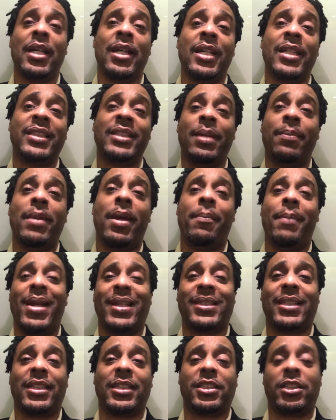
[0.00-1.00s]
Send me a
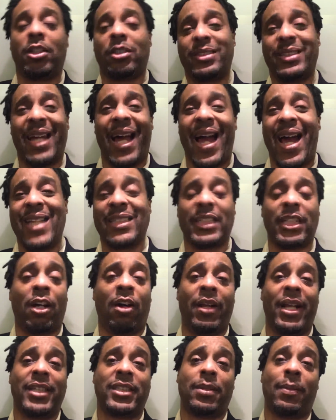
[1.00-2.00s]
message, your size and all
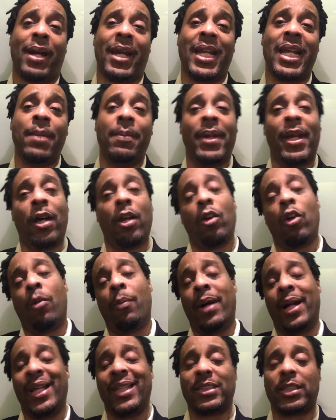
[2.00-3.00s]
that to my email or
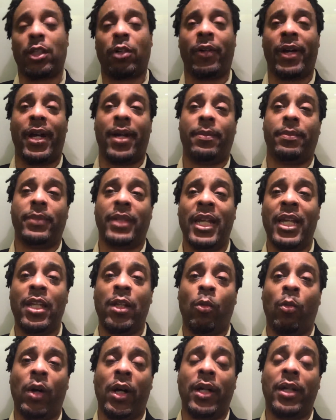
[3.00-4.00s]
my Instagram, either
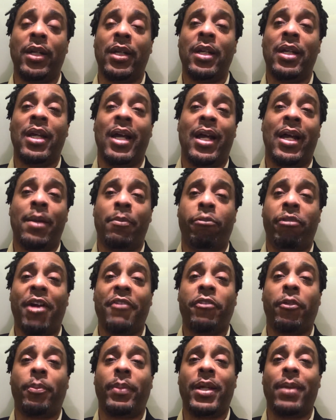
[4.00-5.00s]
one.
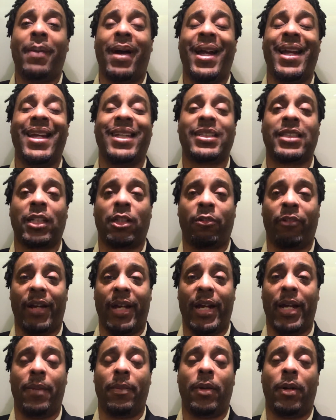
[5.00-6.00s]
Preferably my
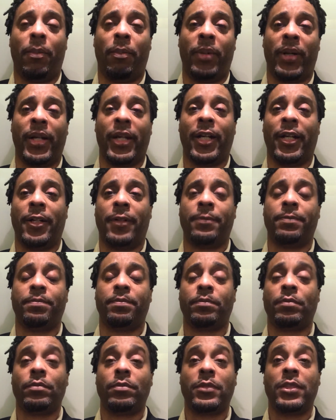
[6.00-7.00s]
Instagram, but um,
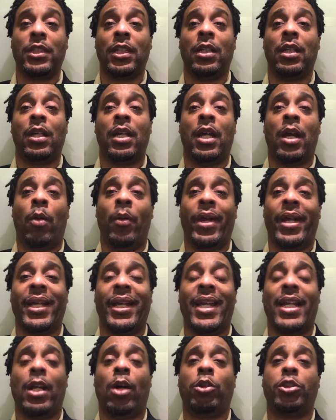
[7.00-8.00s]
we can
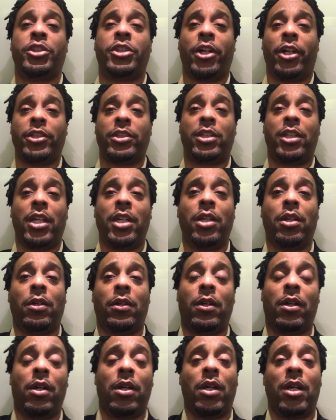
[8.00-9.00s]
get those shirts to you
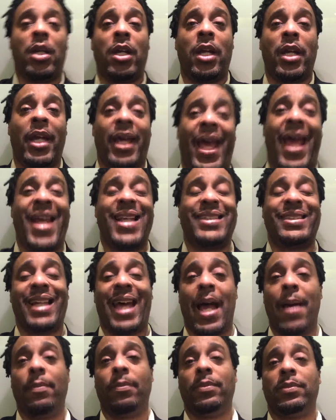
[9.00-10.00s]

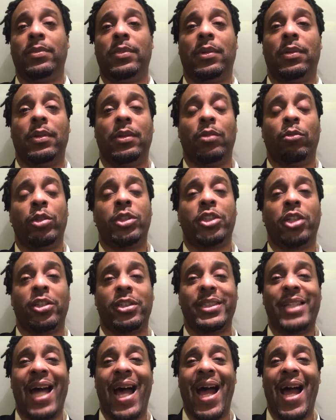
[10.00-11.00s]
ASAP with your
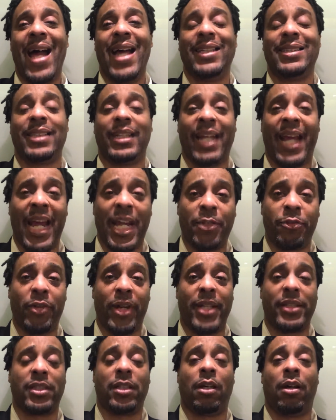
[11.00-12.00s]
size and
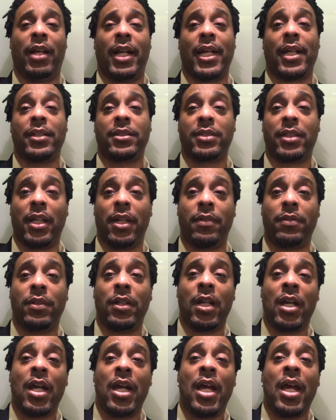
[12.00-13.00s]
address and all that good stuff.
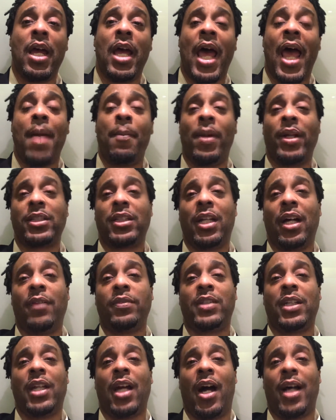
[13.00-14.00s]
Hey, much love
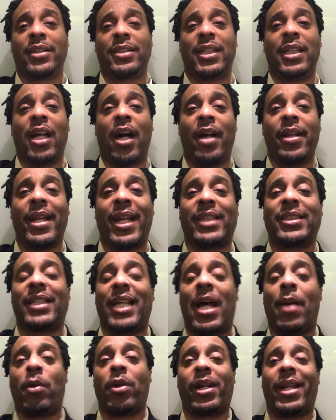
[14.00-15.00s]
to y'all. See y'all next
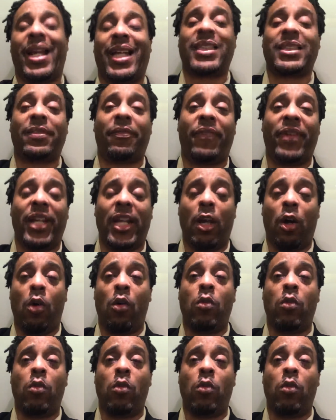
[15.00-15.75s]
time on the next video.